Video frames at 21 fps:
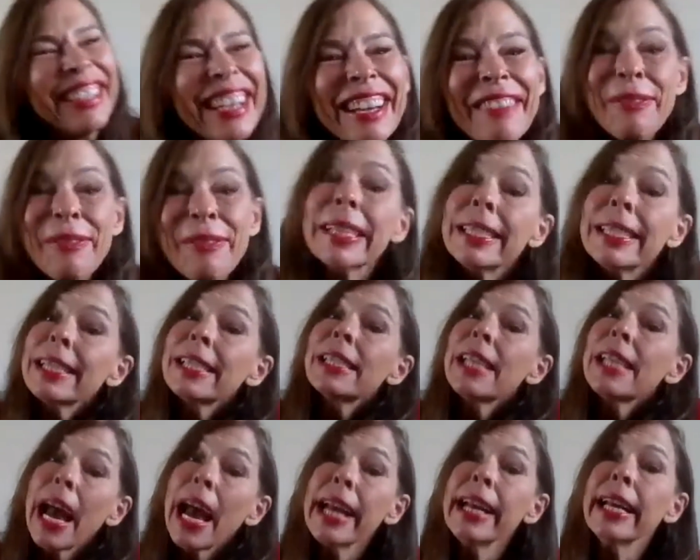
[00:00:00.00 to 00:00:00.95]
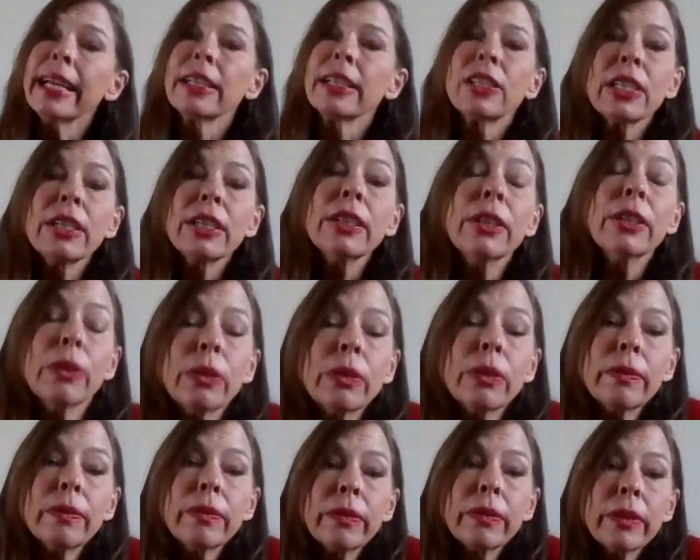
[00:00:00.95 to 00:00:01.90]
but it's exciting too.
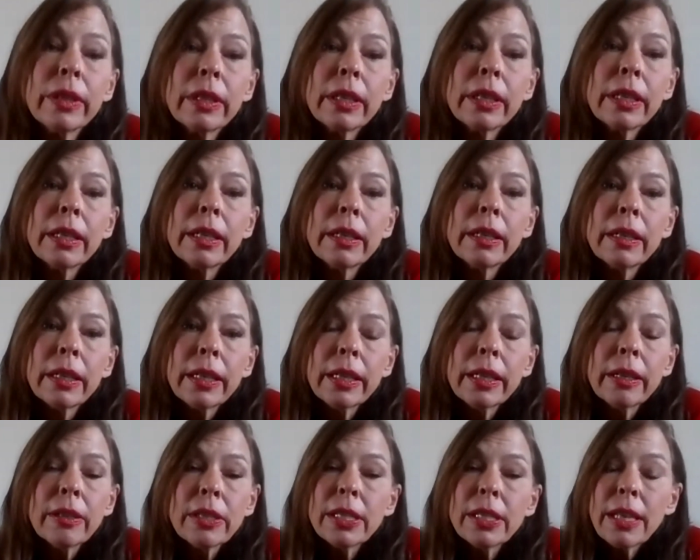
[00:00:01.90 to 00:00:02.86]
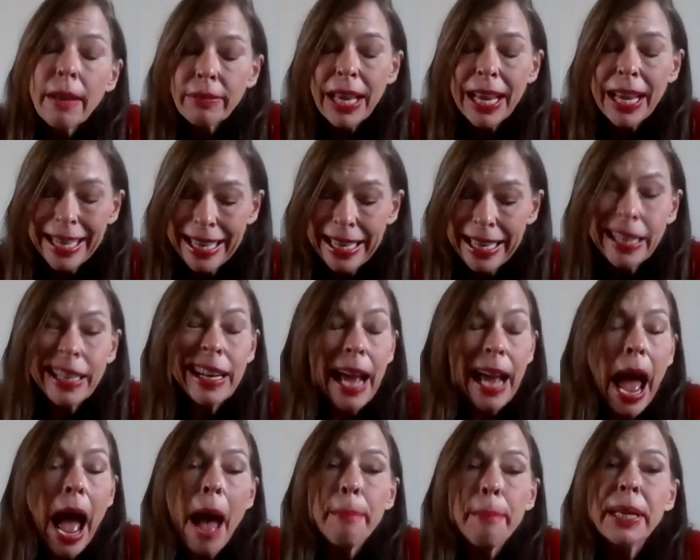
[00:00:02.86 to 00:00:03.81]
You know, stuff that needed to
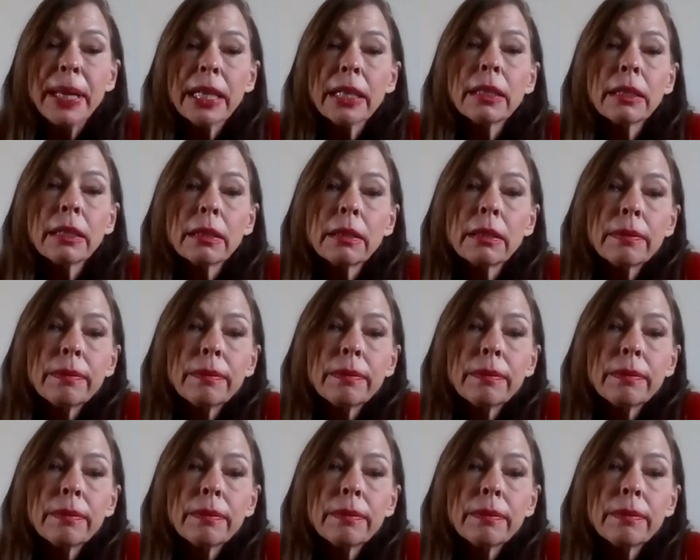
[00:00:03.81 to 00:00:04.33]
happen.